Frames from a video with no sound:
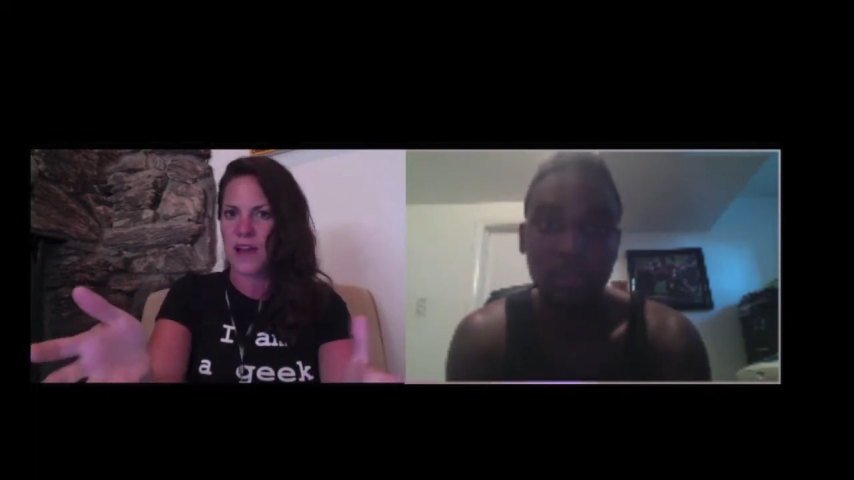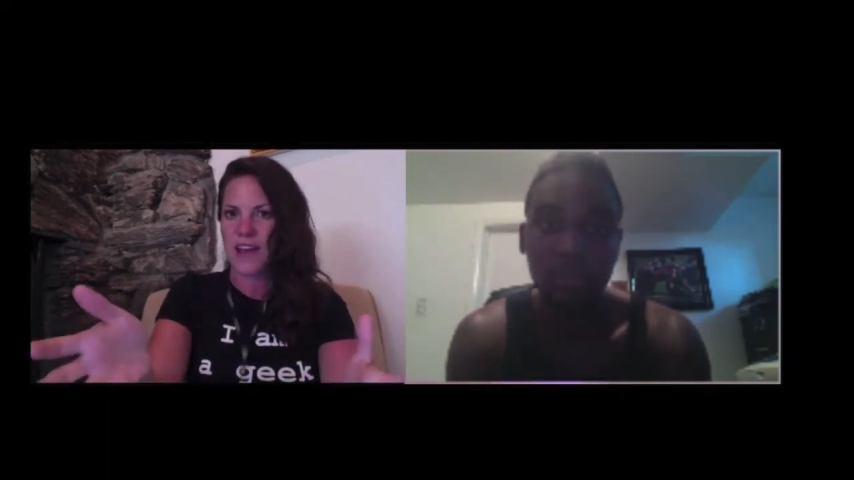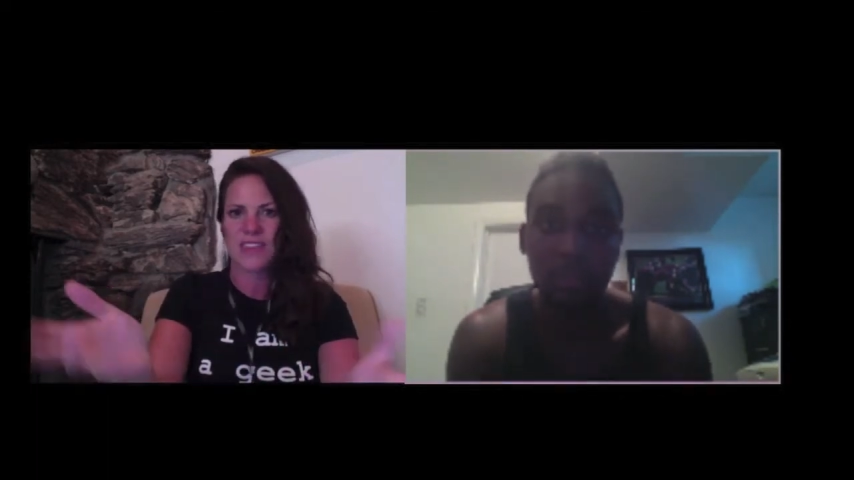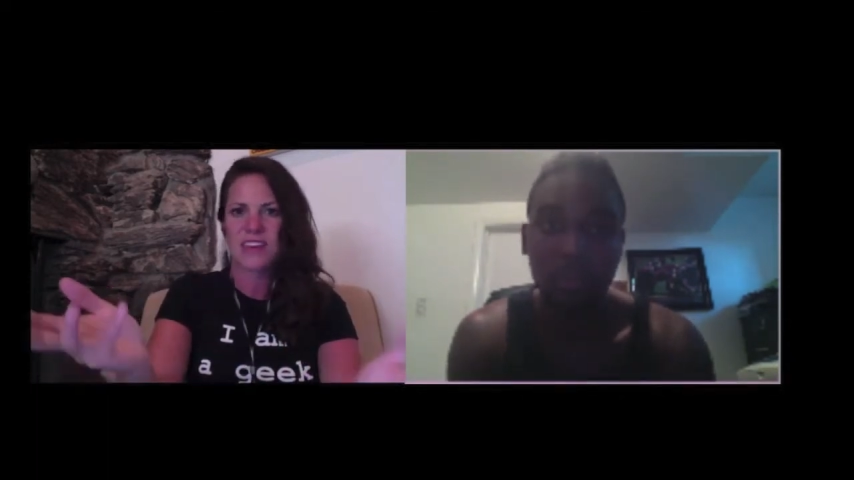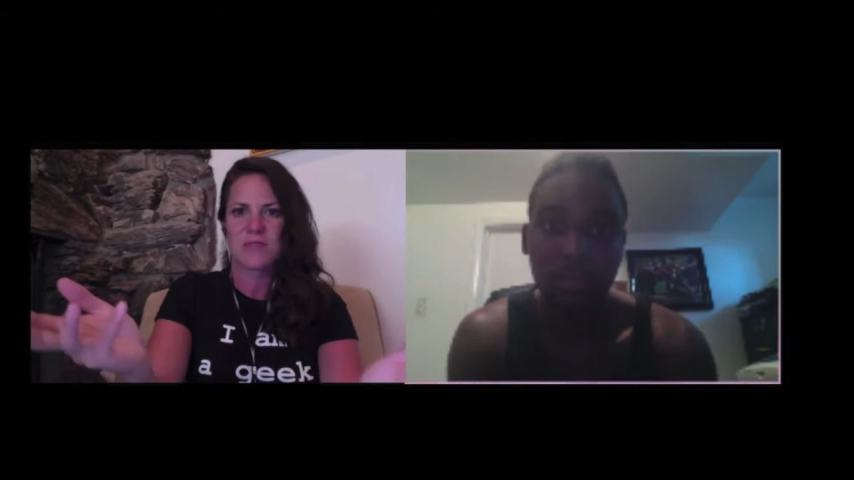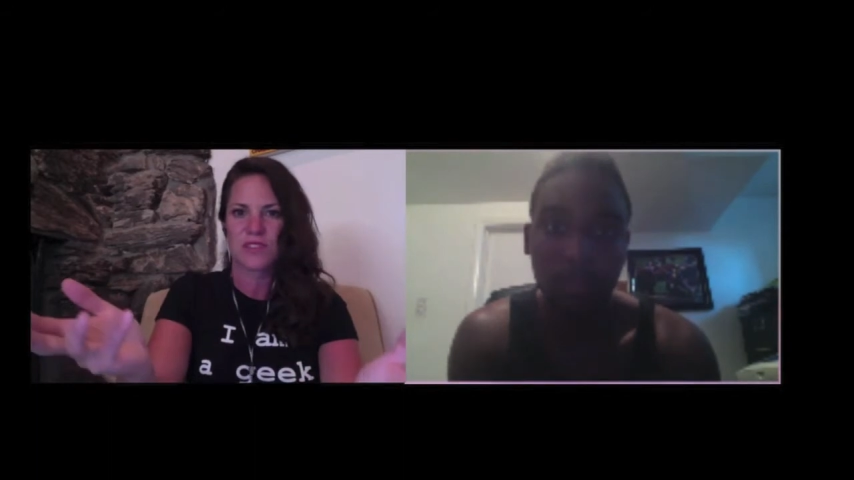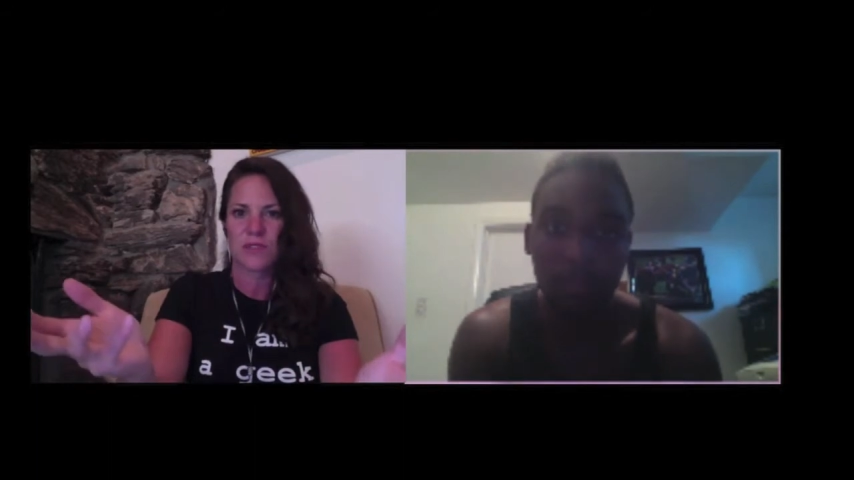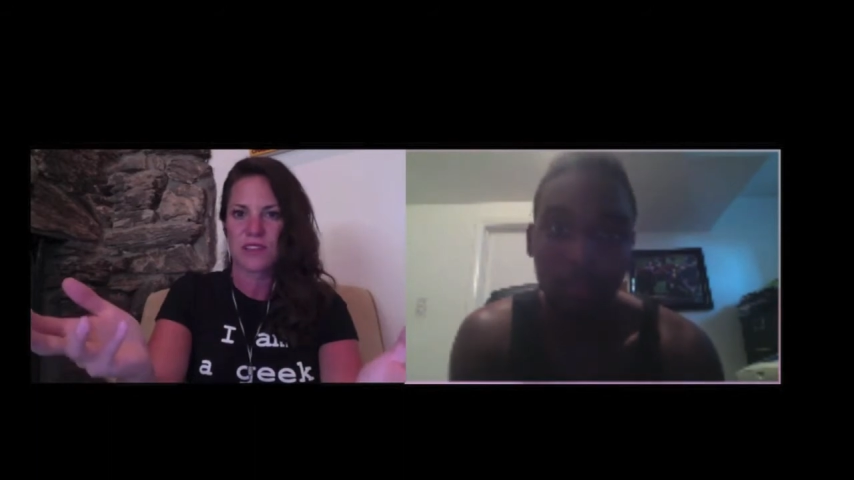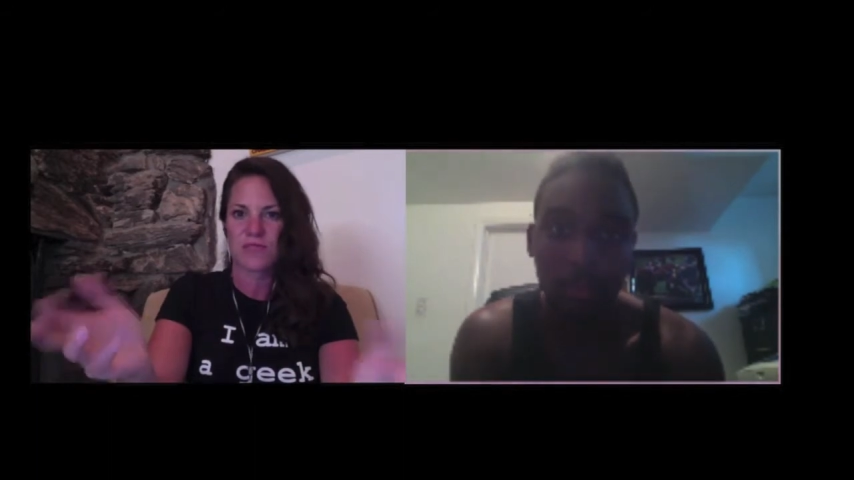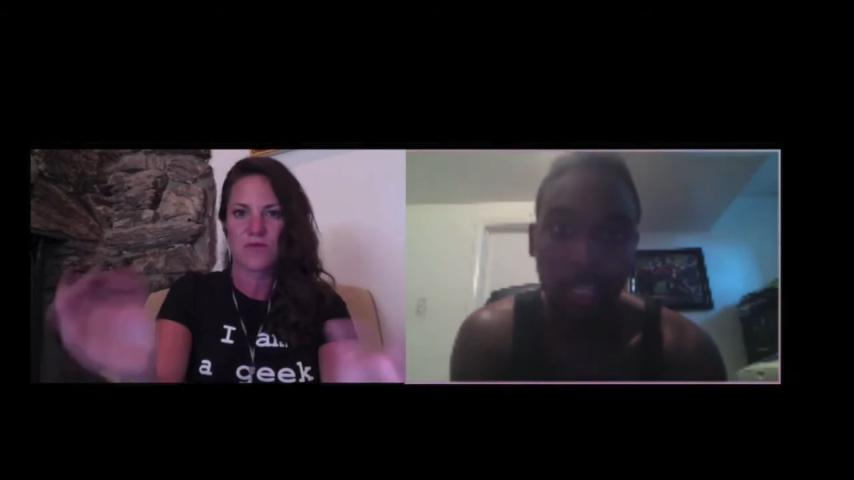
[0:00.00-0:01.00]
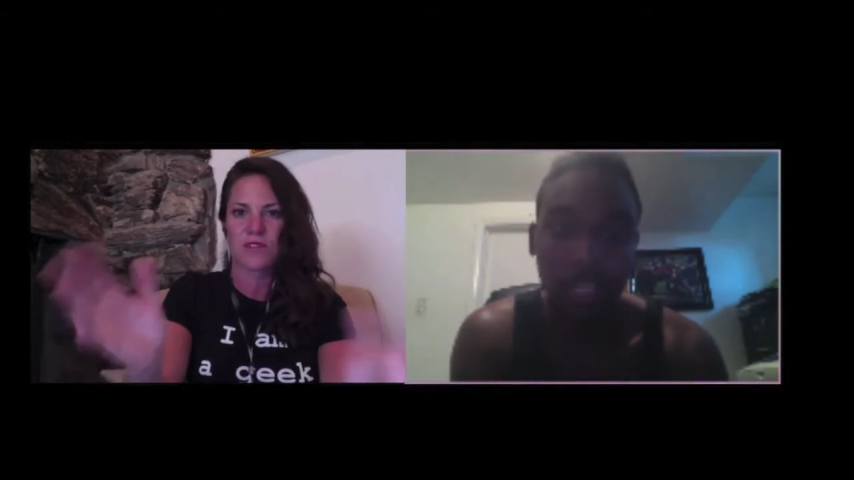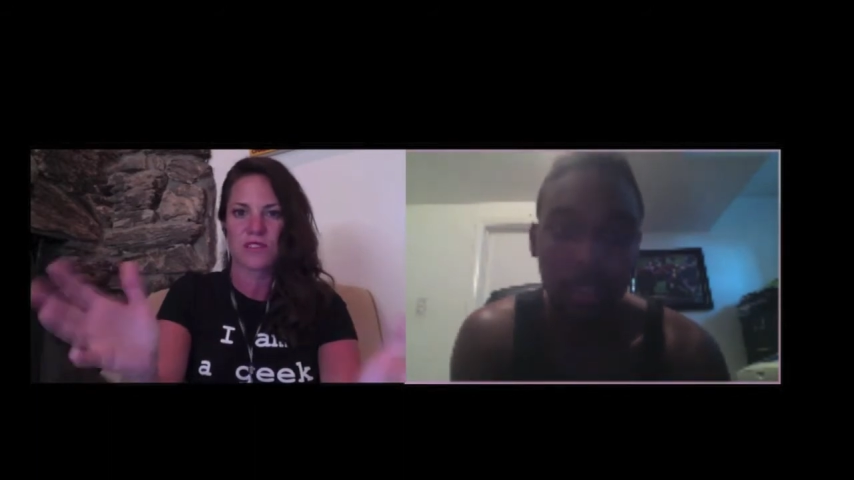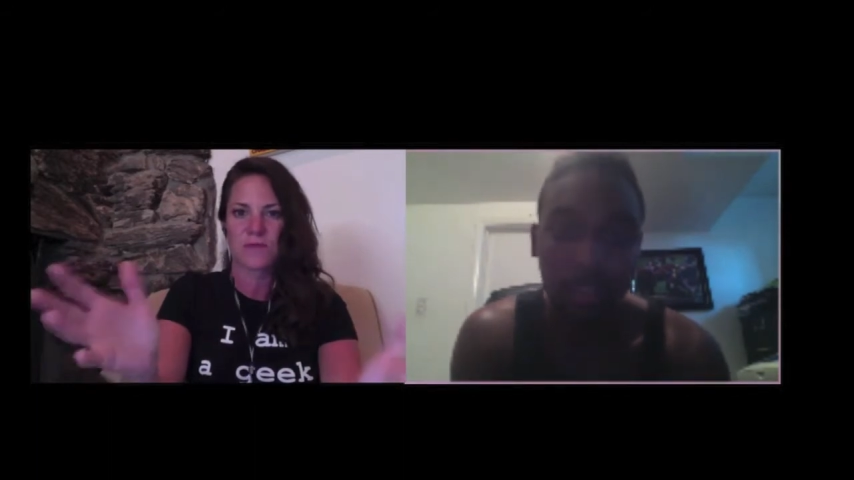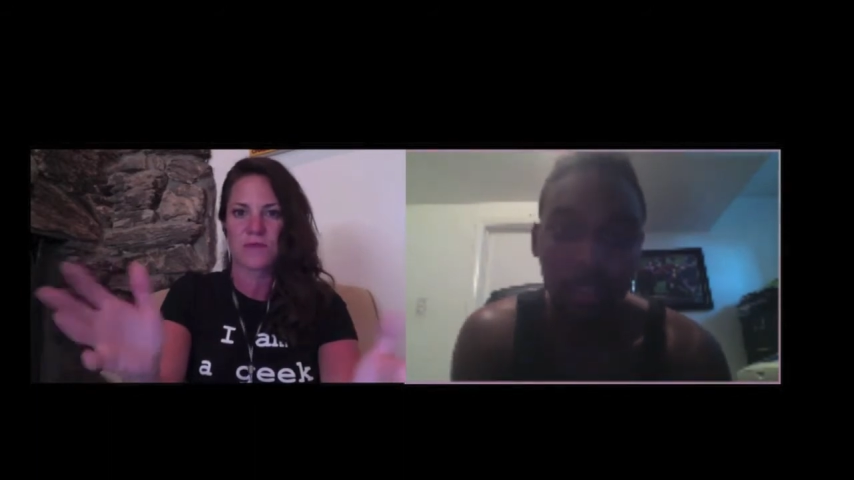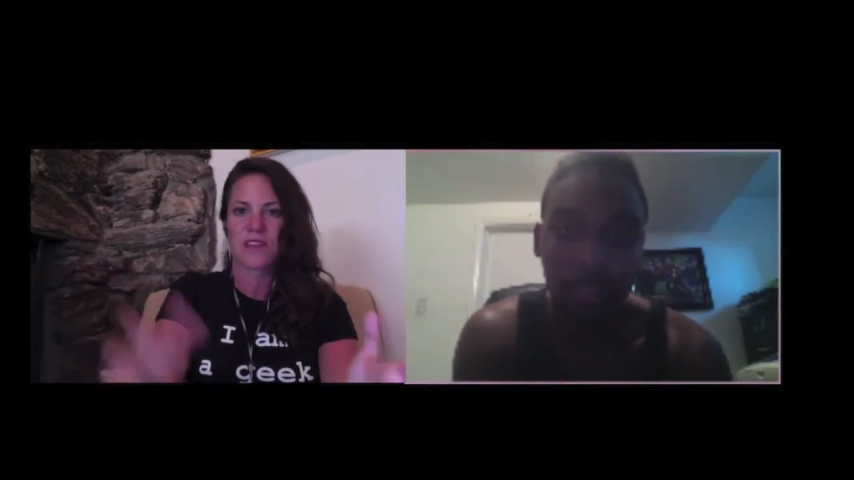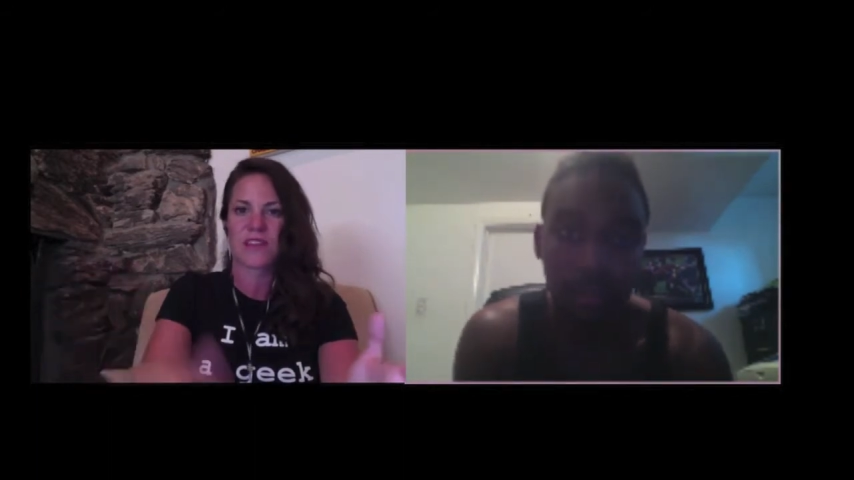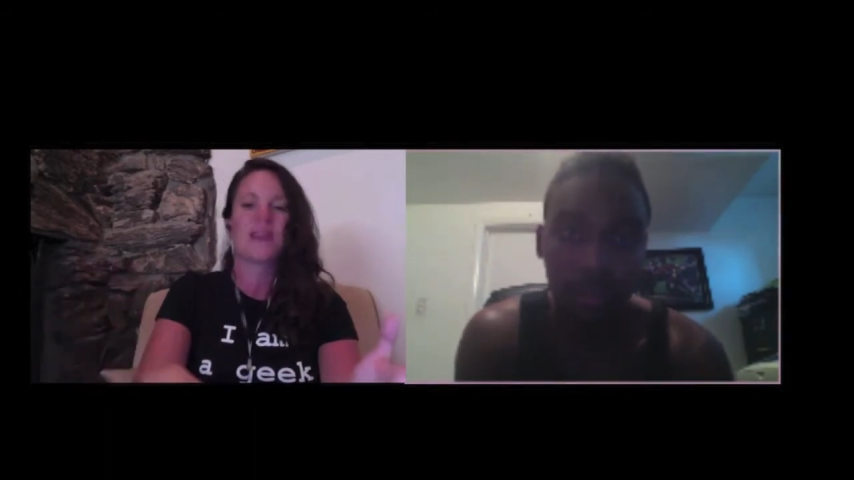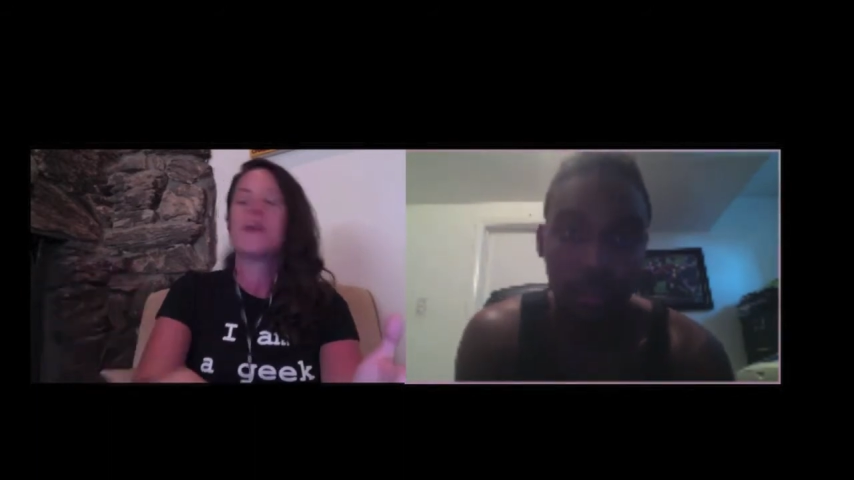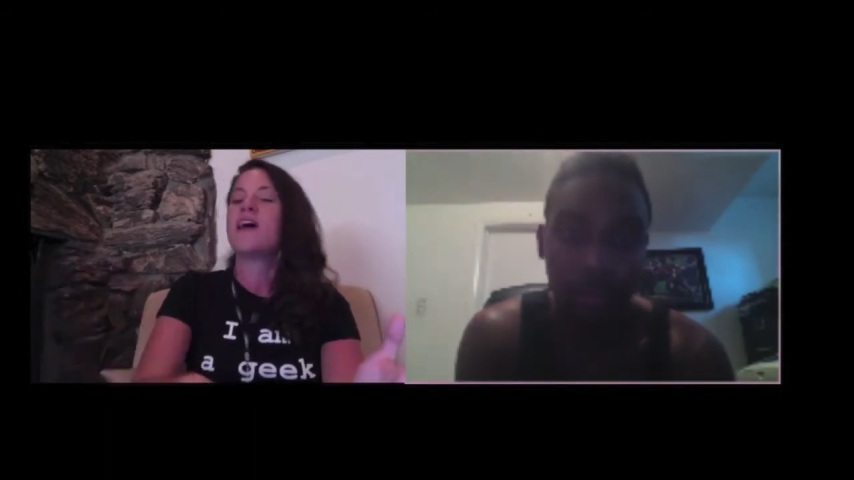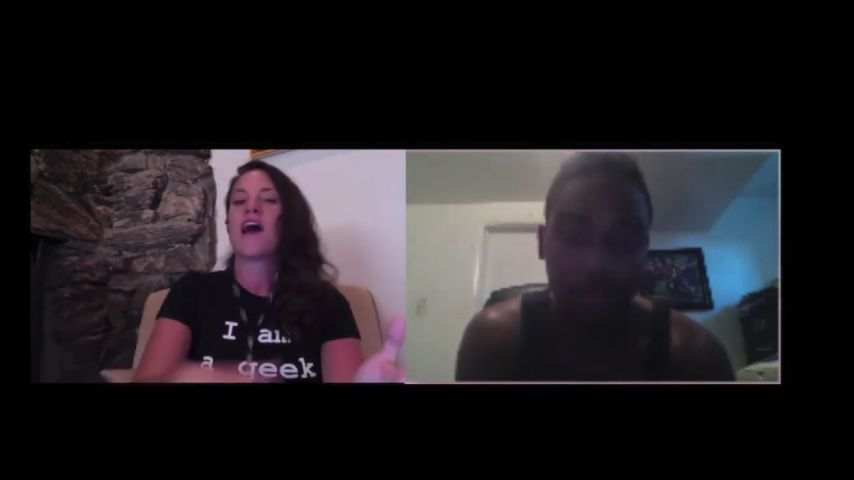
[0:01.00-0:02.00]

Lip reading: right, I think it was 2004, something like that.